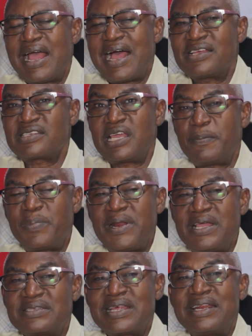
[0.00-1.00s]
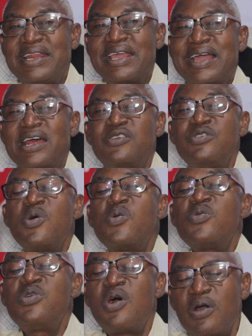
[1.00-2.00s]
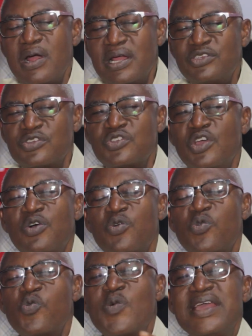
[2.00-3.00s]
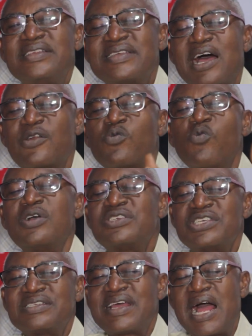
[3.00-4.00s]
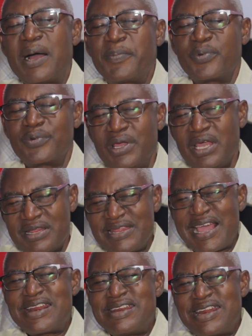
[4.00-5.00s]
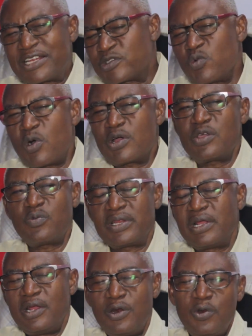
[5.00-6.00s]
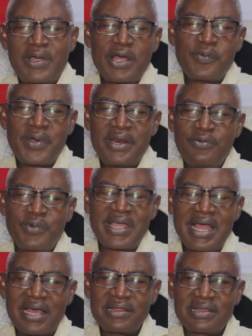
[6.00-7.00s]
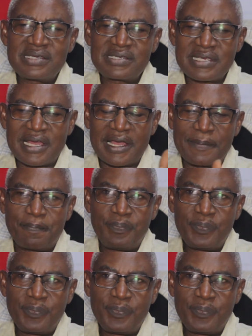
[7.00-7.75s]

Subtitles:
as a place that they can no longer just wait and watch it happen. They are networking with, look at when we had this, the